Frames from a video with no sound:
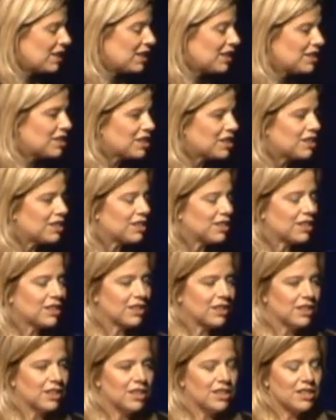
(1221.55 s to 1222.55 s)
into
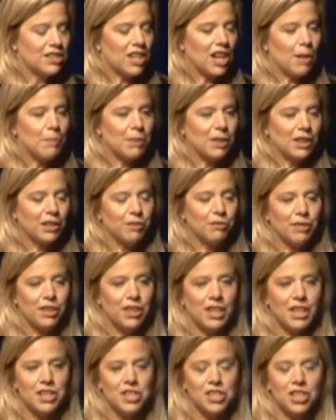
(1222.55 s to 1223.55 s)
the topic of
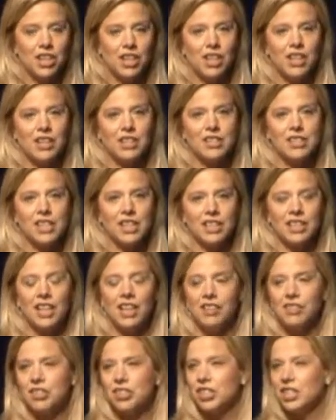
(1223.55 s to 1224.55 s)
HR,
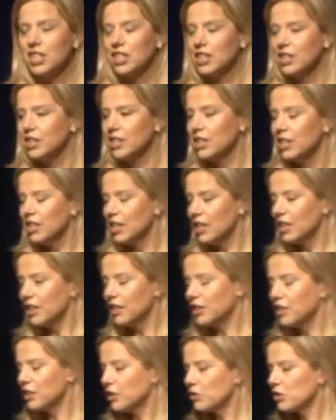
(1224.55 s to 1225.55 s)
technology, and
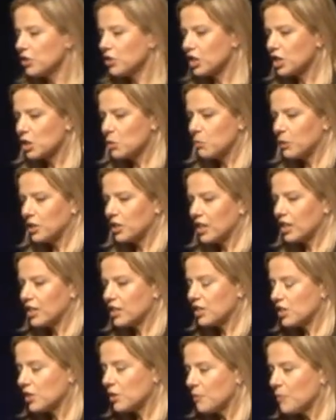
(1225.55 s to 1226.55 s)
the user
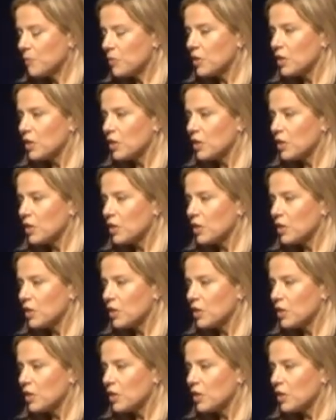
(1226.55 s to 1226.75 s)
experience.